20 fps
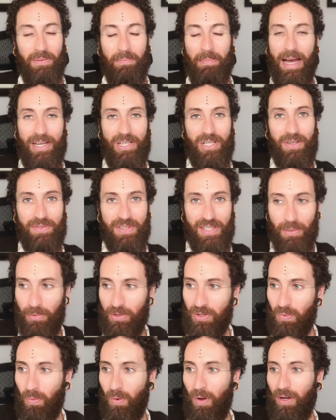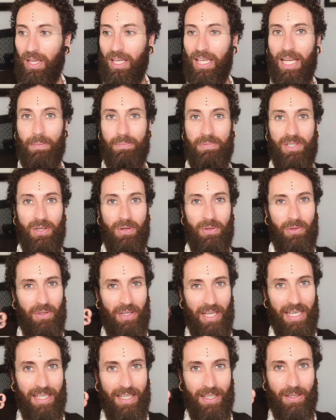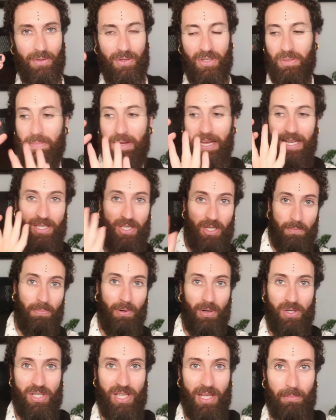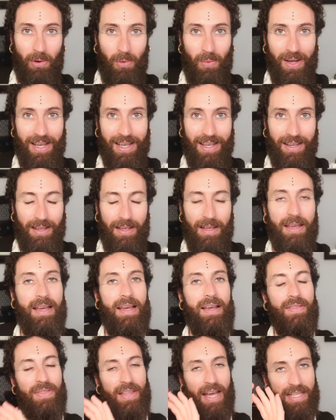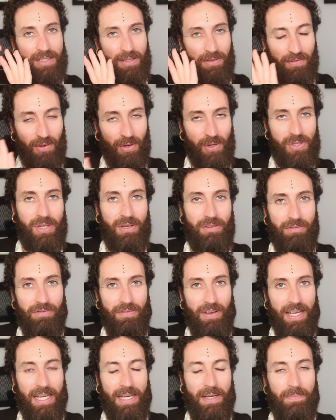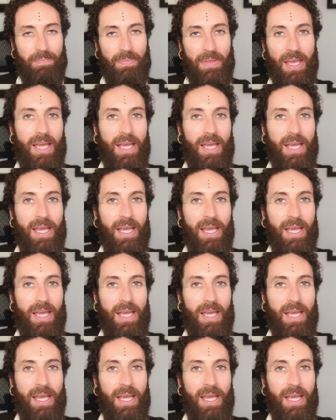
Imagine if someone's walking up to you and they're getting in your space, you'd push them away. That's a version of fight.